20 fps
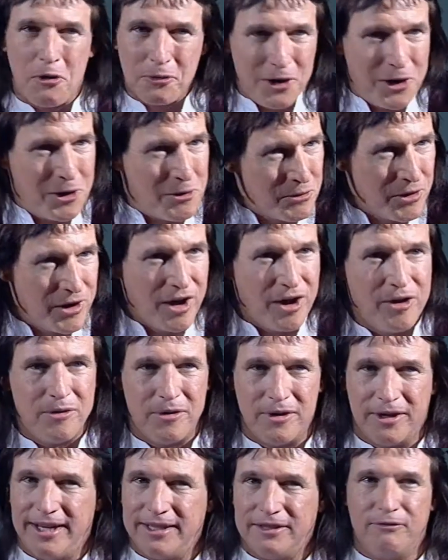no, no,
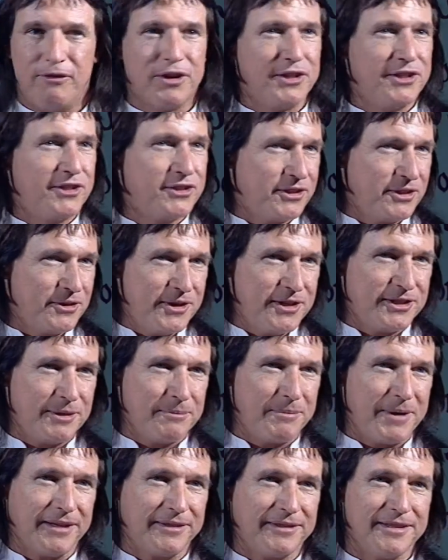and get very serious
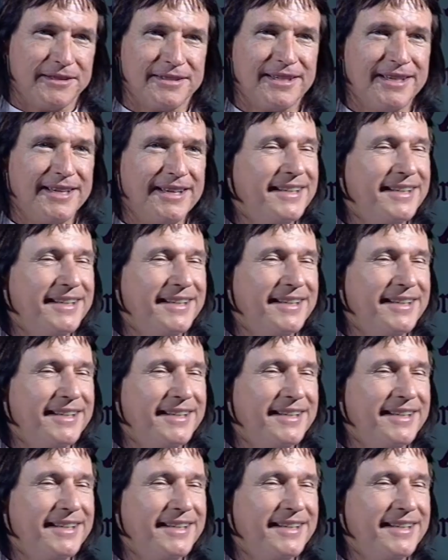about this.